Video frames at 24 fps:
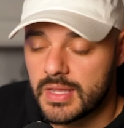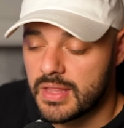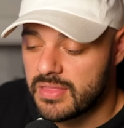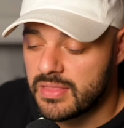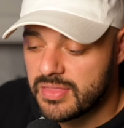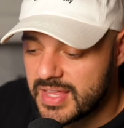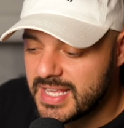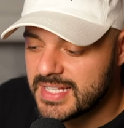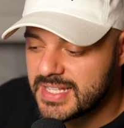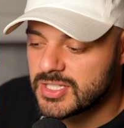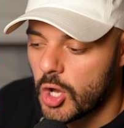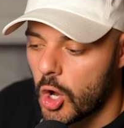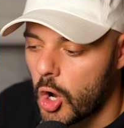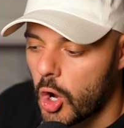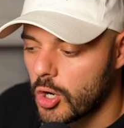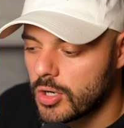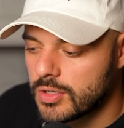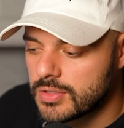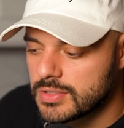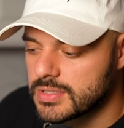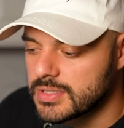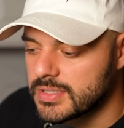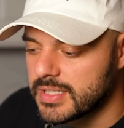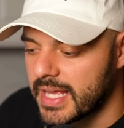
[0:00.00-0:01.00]
these
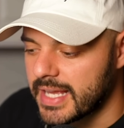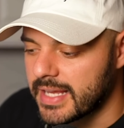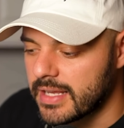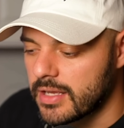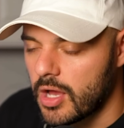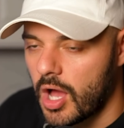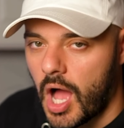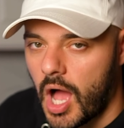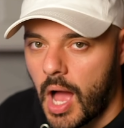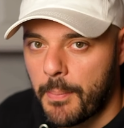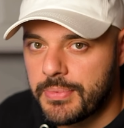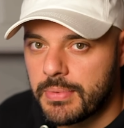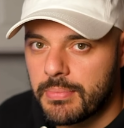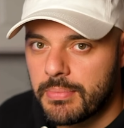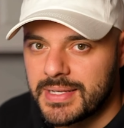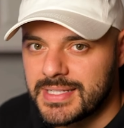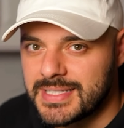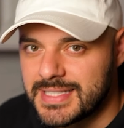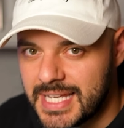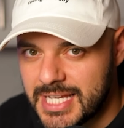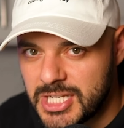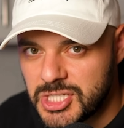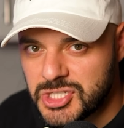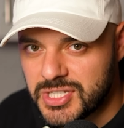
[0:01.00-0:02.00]
aren't like
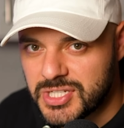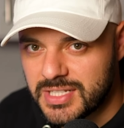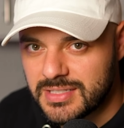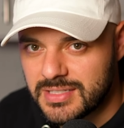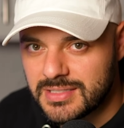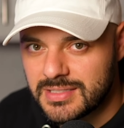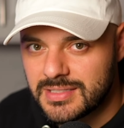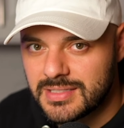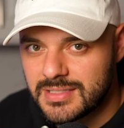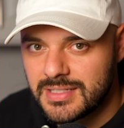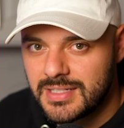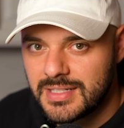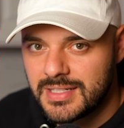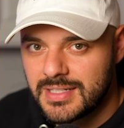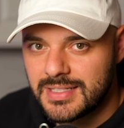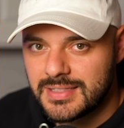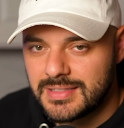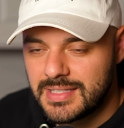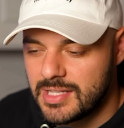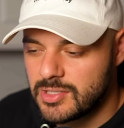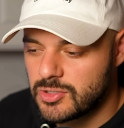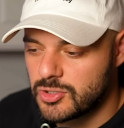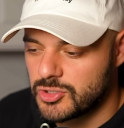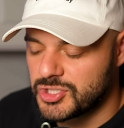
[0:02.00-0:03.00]
optimizations.
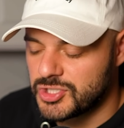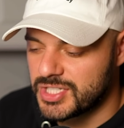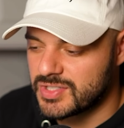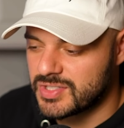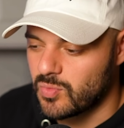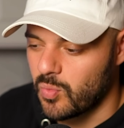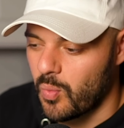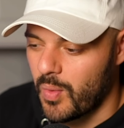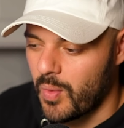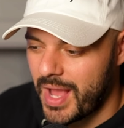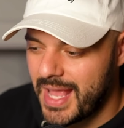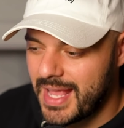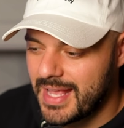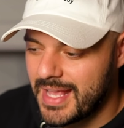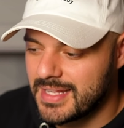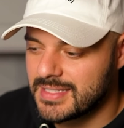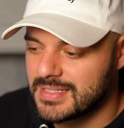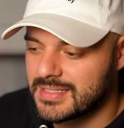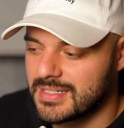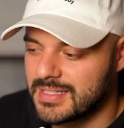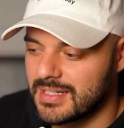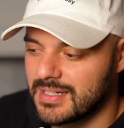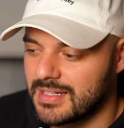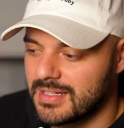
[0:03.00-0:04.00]
These are just
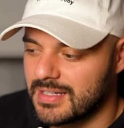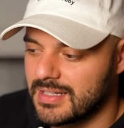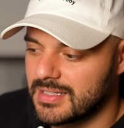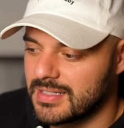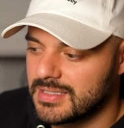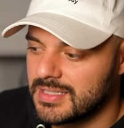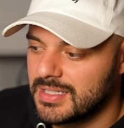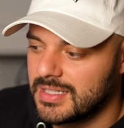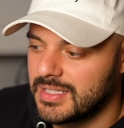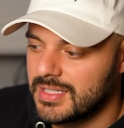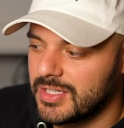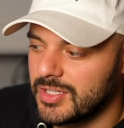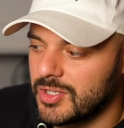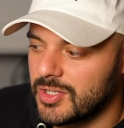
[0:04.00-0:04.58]
ways to, you